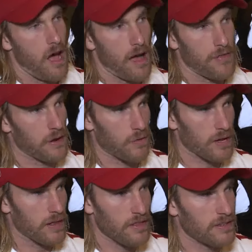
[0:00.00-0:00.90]
I think
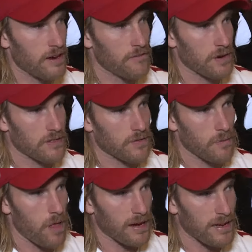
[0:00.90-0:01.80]
really the difference
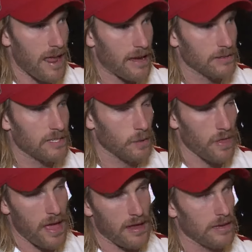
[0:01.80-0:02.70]
from like now till
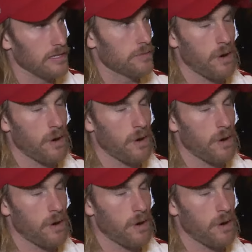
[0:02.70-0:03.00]
then is